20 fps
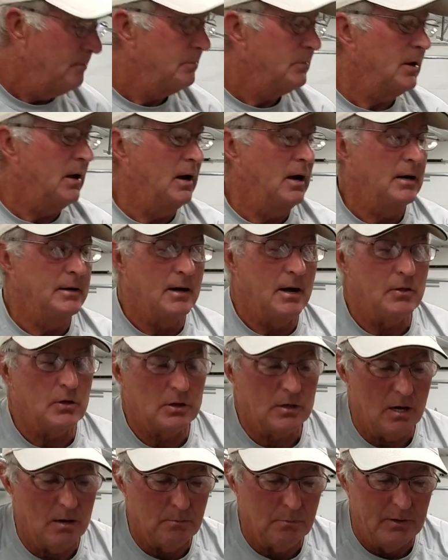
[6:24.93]
Uh, another
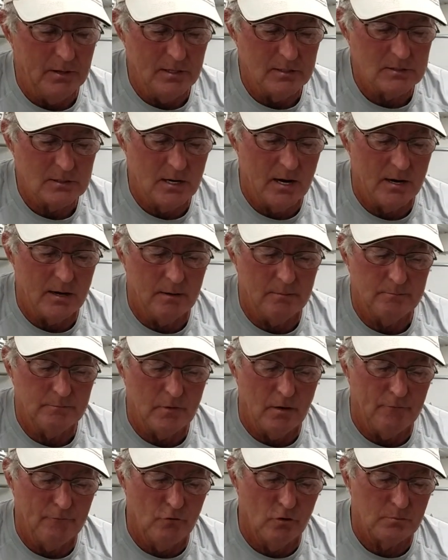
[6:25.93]
company that's got a,
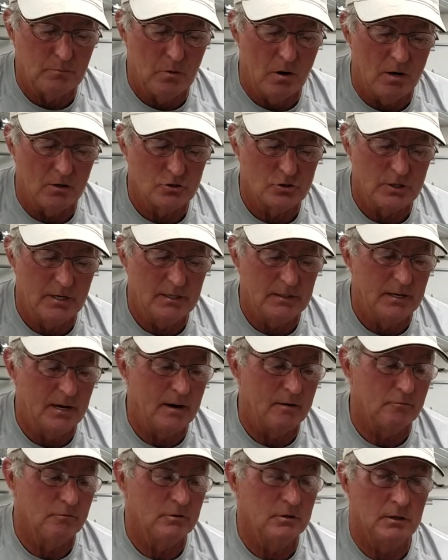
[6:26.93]
a, football jig that
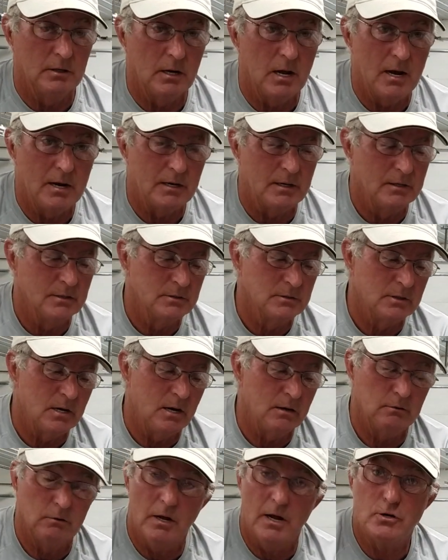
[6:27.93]
I really like is
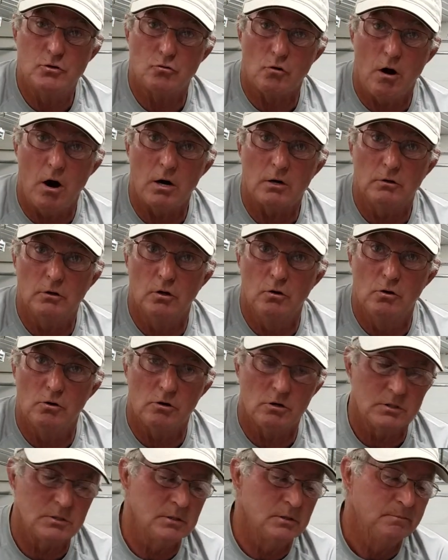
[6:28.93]
uh, Ledge Rock
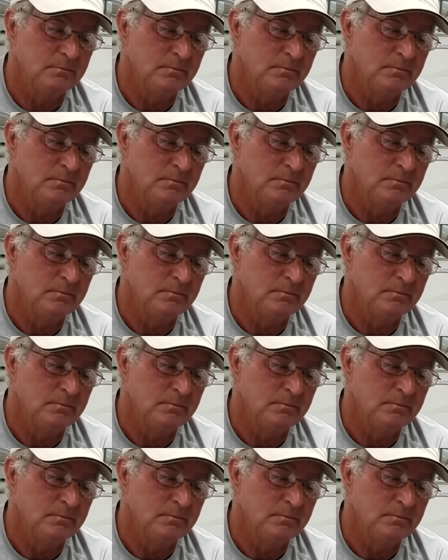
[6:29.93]
Lures.